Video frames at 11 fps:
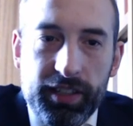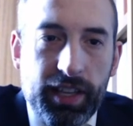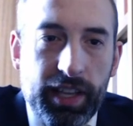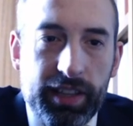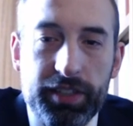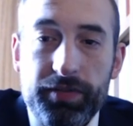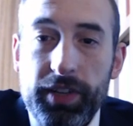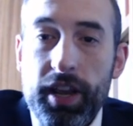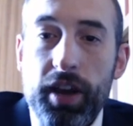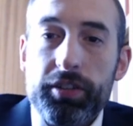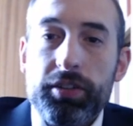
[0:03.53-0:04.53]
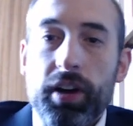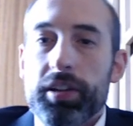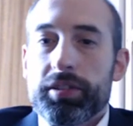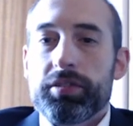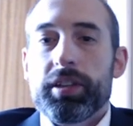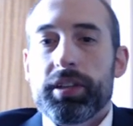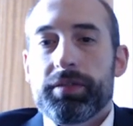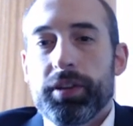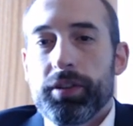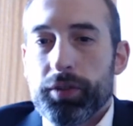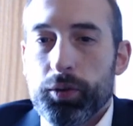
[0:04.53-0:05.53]
in this video to answer a few
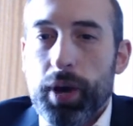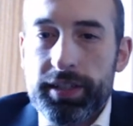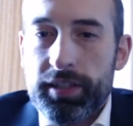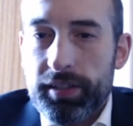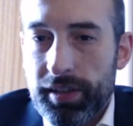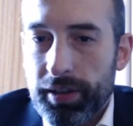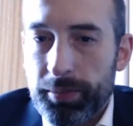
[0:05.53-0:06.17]
of the questions that have